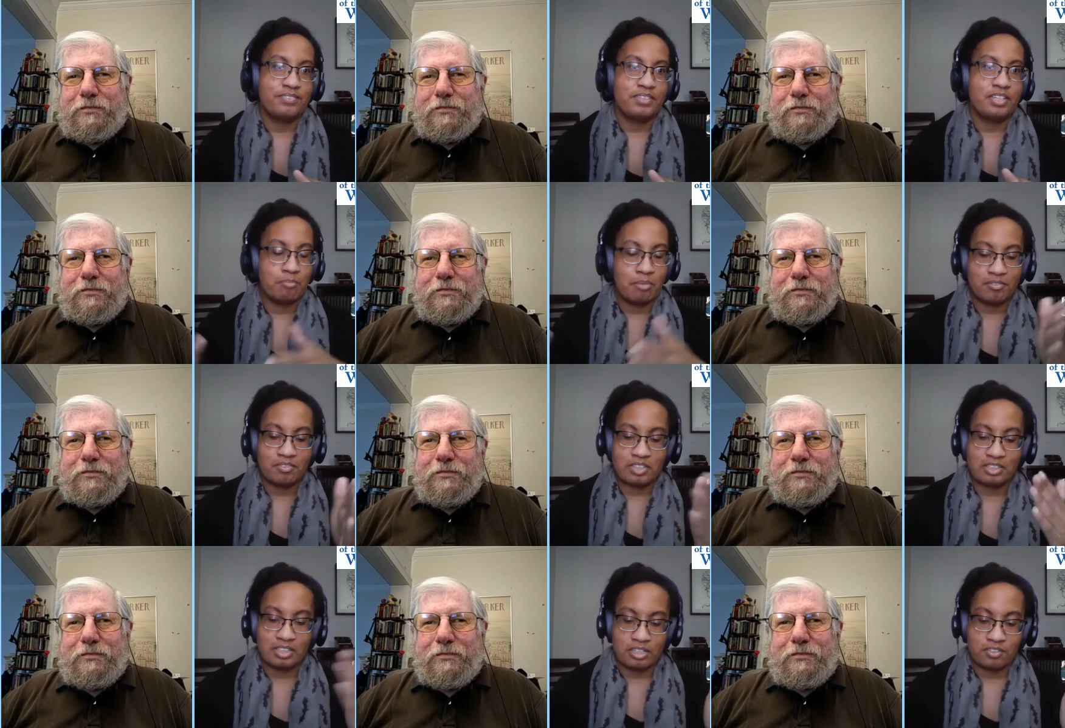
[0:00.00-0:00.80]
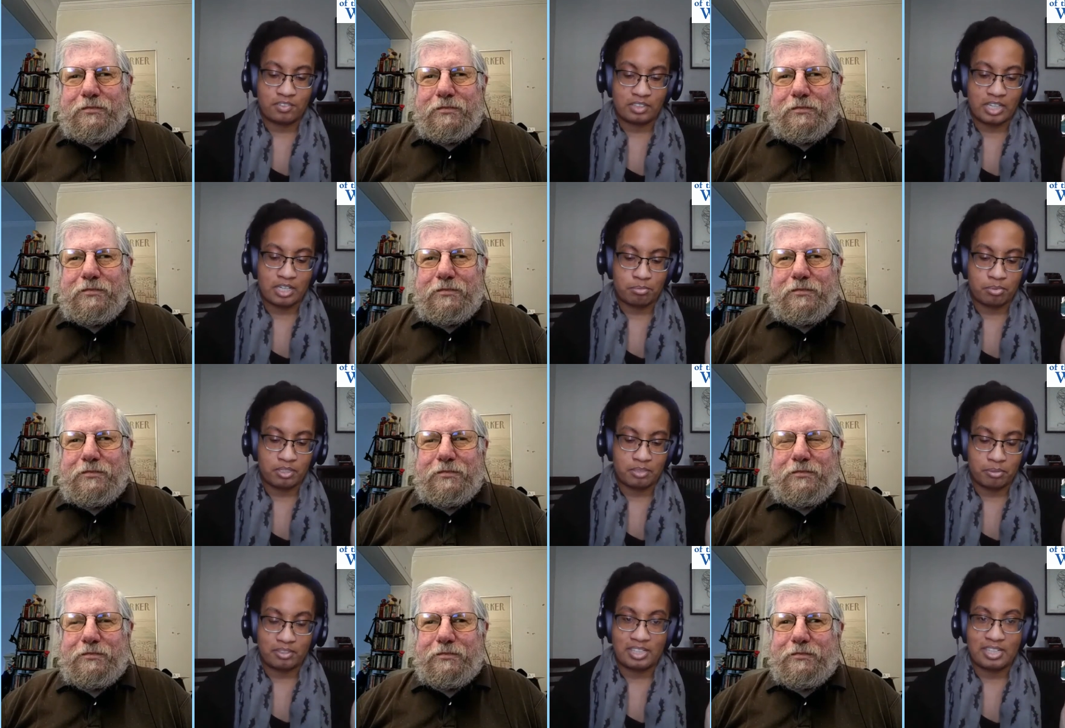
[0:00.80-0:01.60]
Speaker 1: I remember the, of the
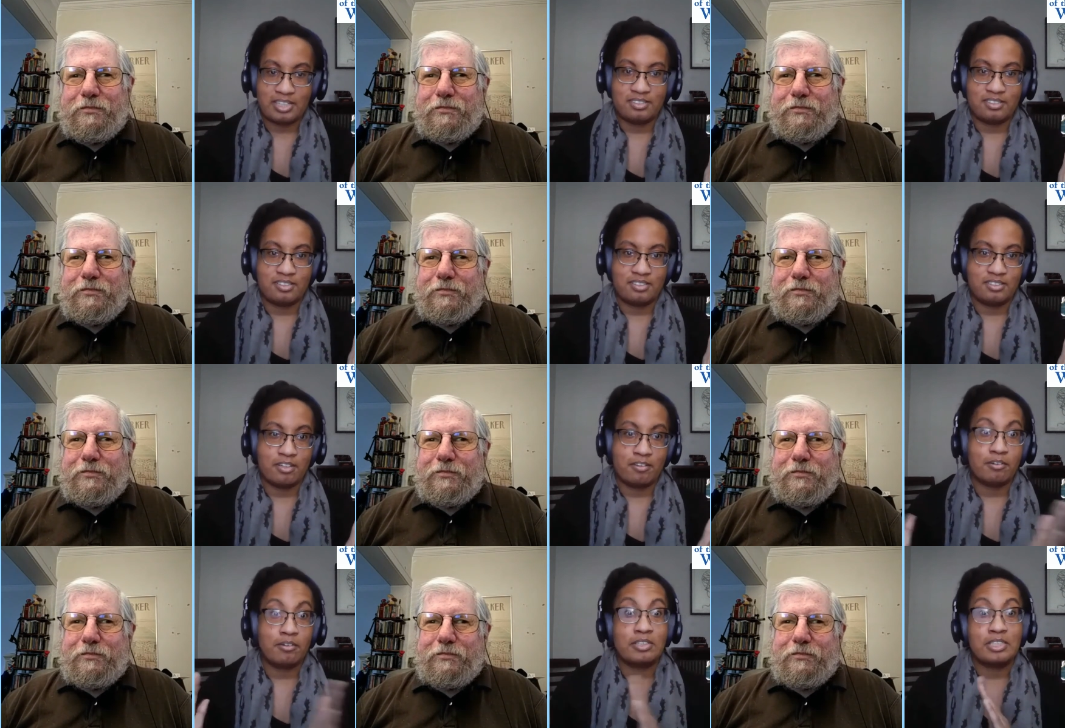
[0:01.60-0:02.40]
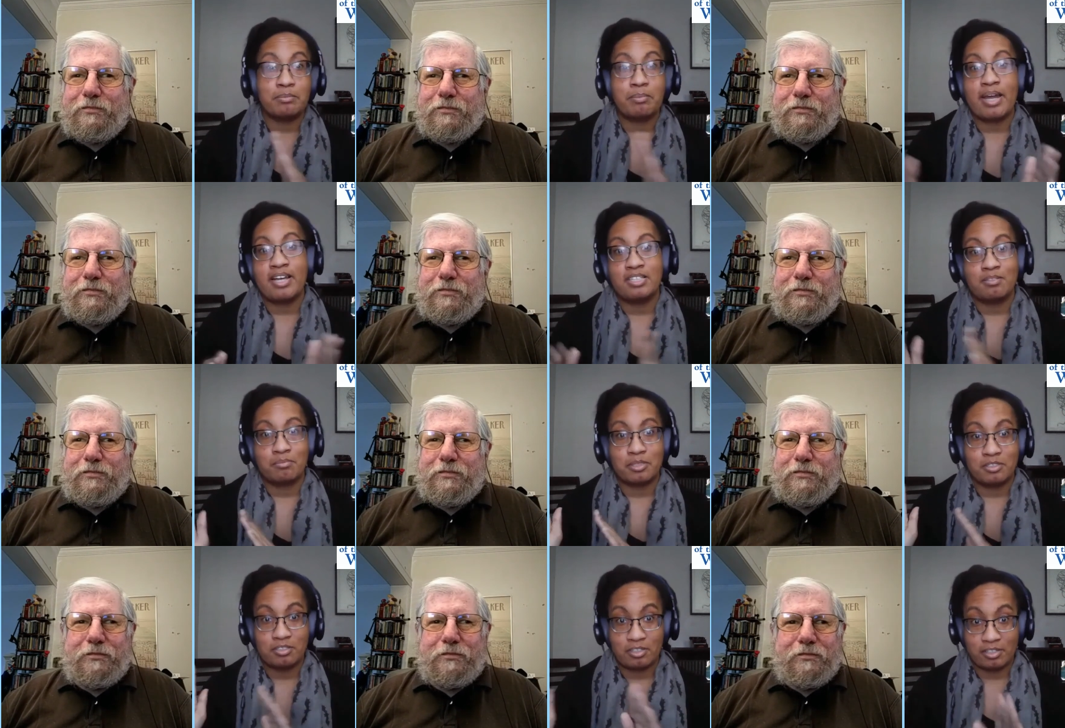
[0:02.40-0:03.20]
library bookcases. So I always pass
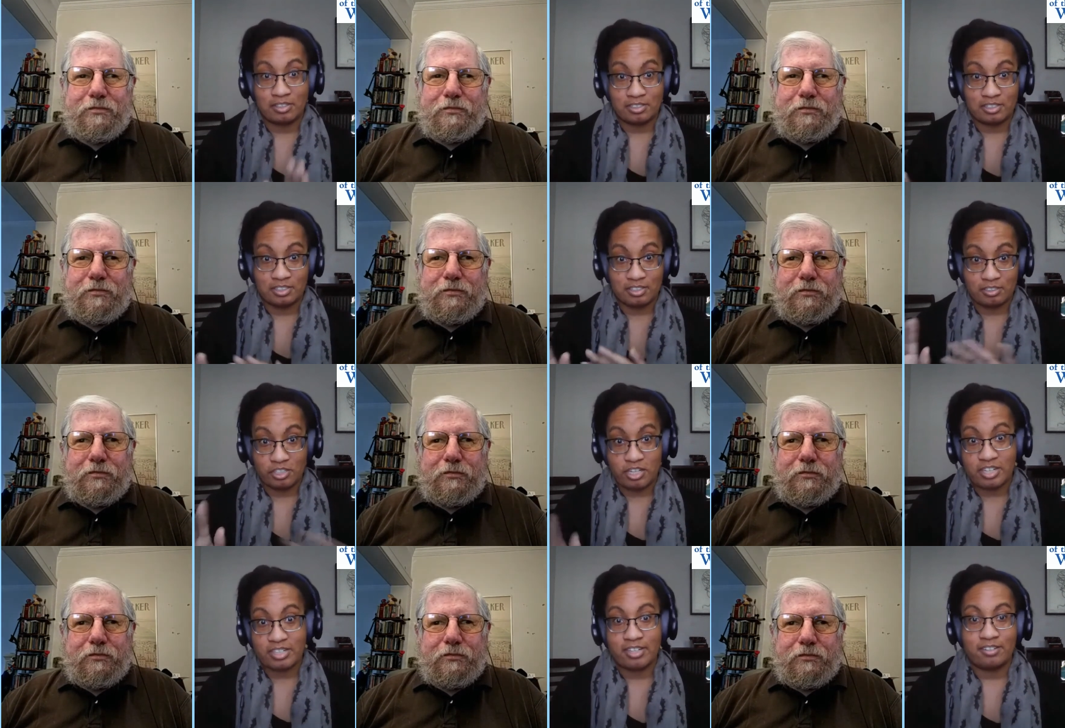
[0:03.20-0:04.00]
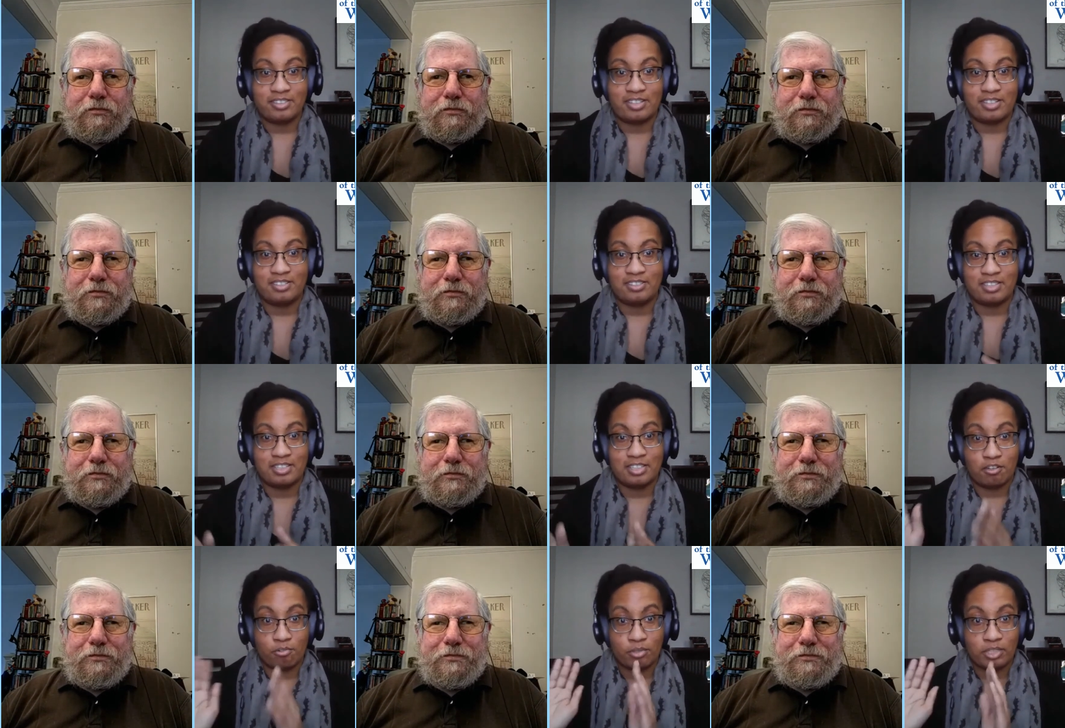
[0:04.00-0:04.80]
them to get to the checkout desk,
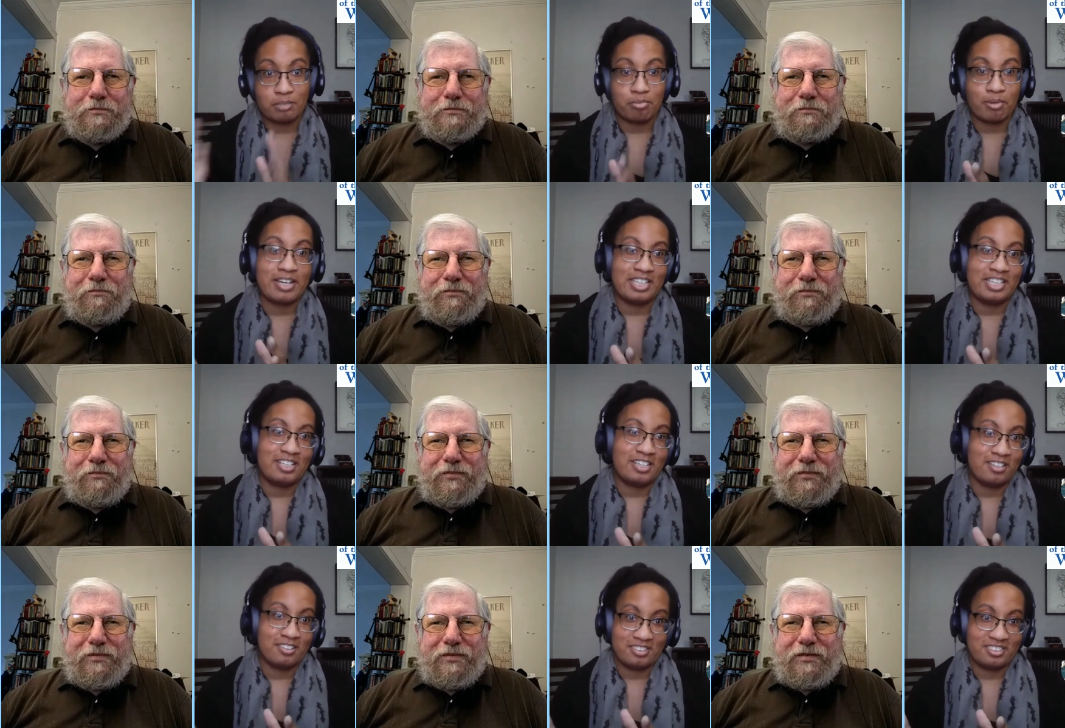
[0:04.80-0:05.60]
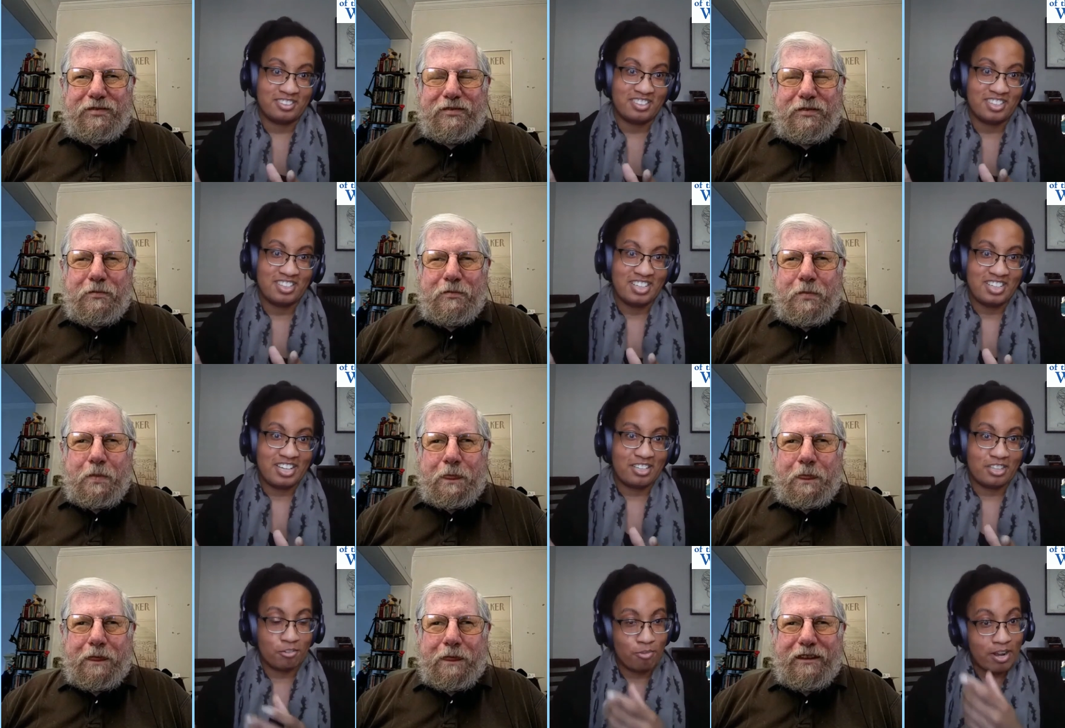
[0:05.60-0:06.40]
and they're really brightly colored,
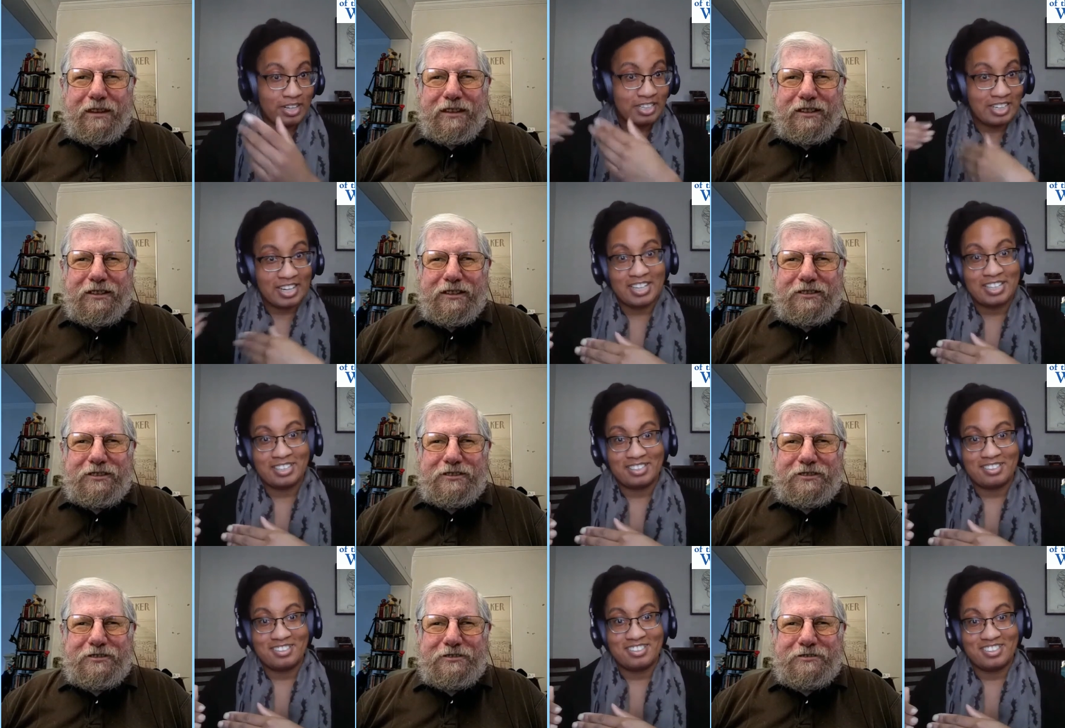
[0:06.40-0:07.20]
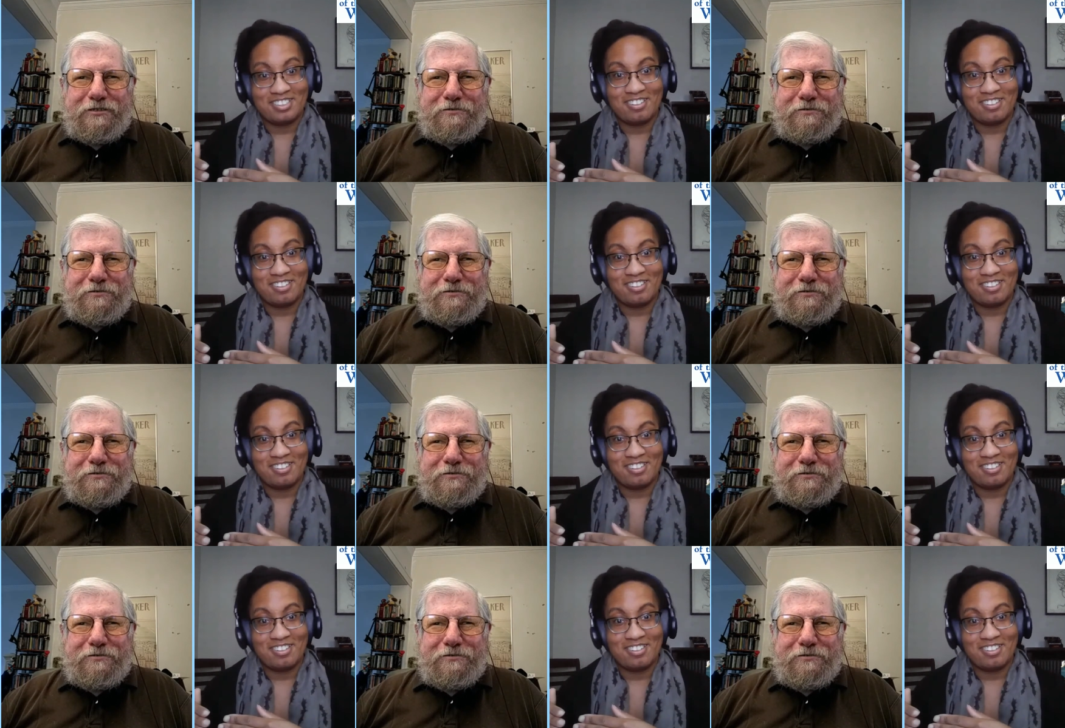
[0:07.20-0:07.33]
and they're right at Island.